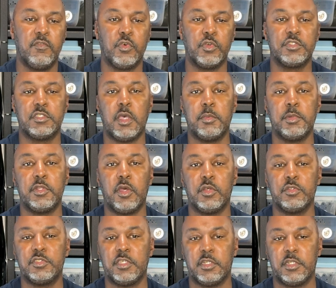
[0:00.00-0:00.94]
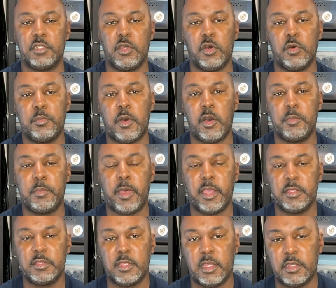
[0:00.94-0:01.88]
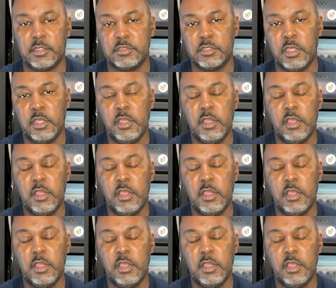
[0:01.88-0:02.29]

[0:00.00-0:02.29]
for subadults and adult ball pythons.